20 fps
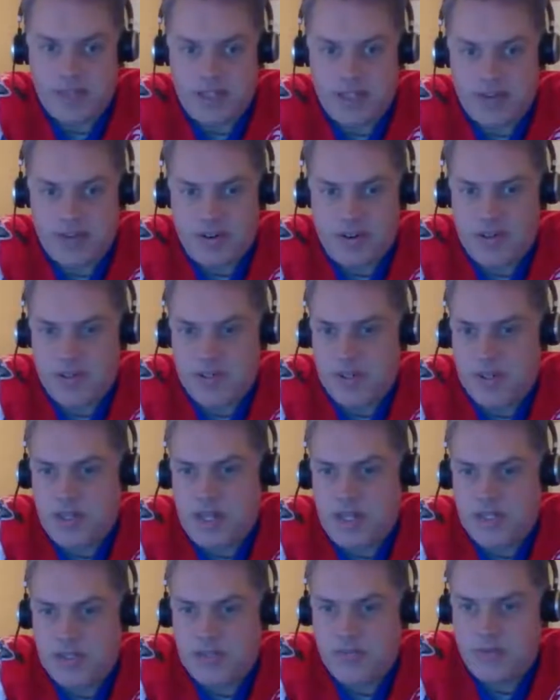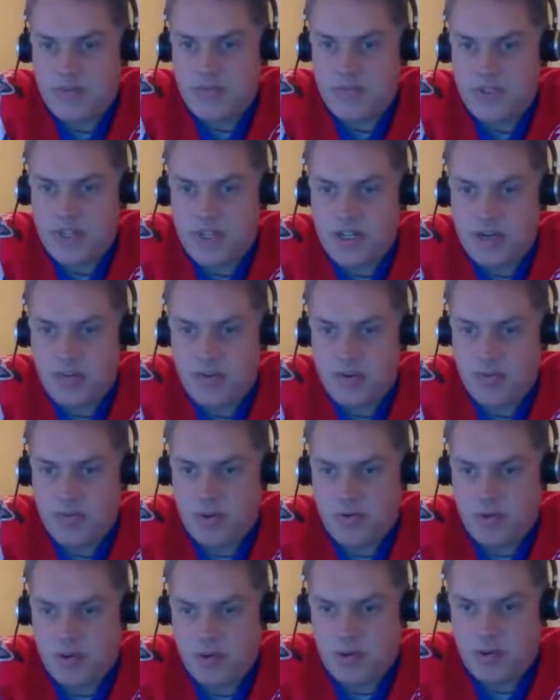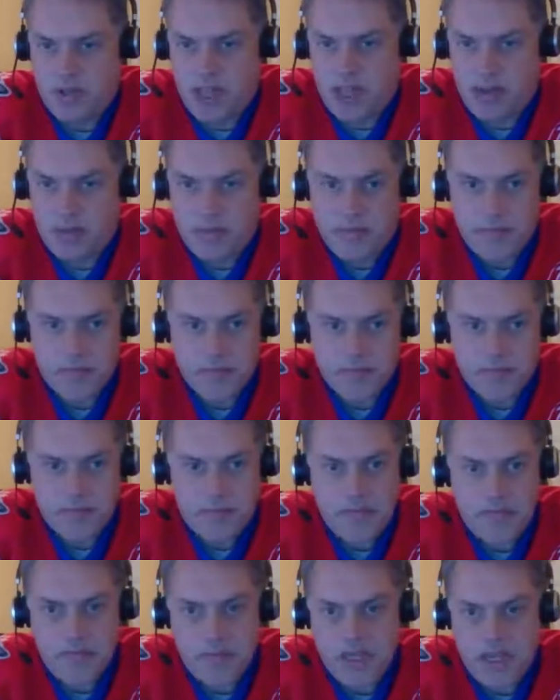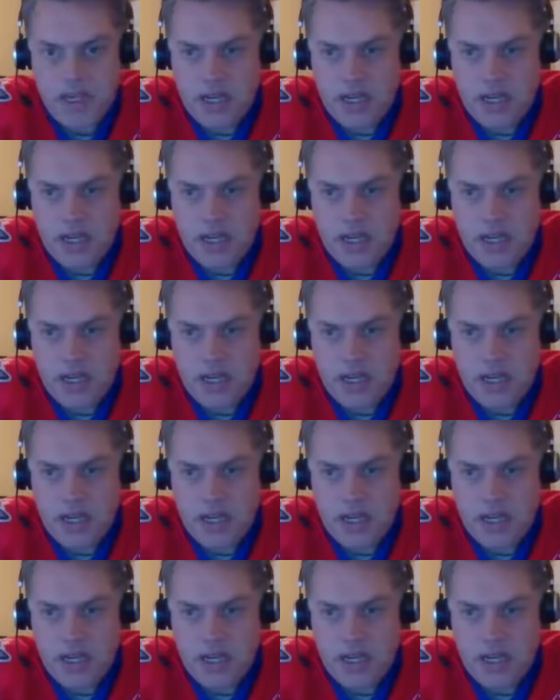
at least they can't play lacrosse, and we've seen a number of people doing that.